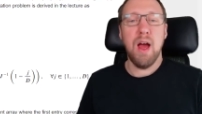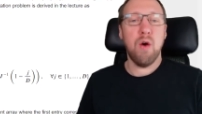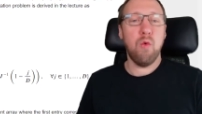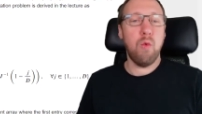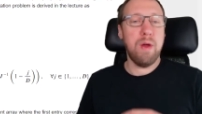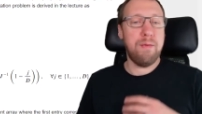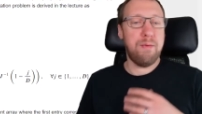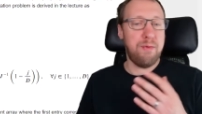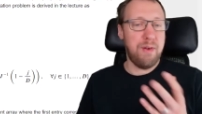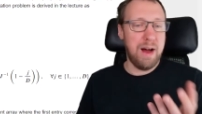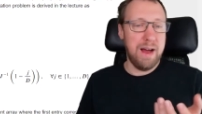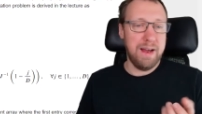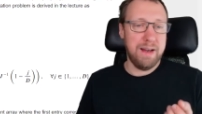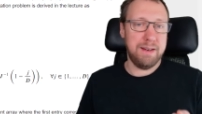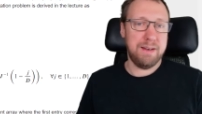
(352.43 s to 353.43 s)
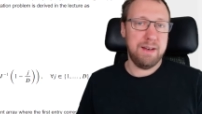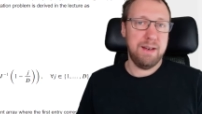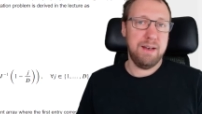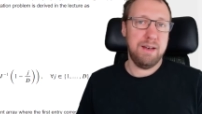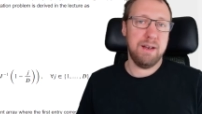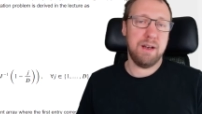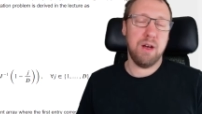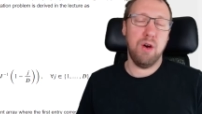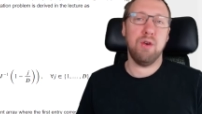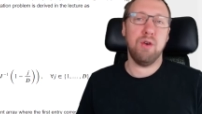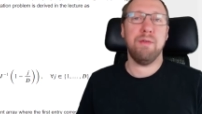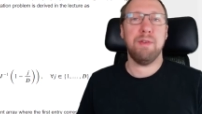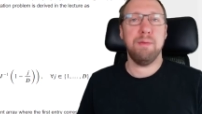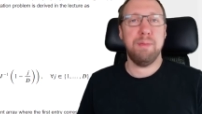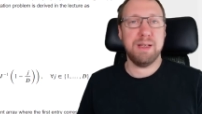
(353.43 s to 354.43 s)
we find the code
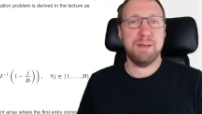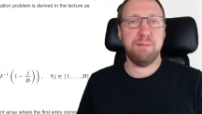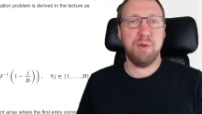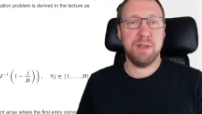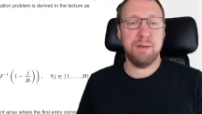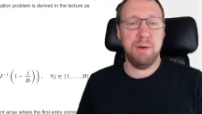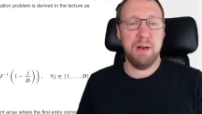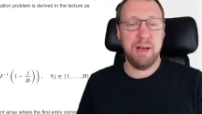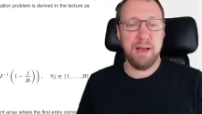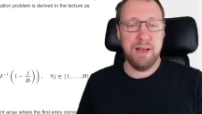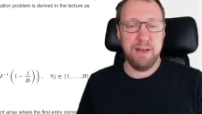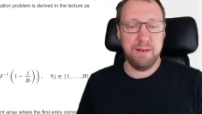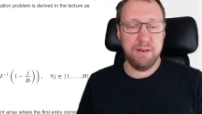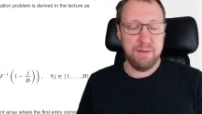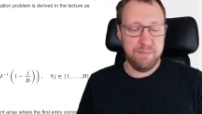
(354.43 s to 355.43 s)
of the best possible rate.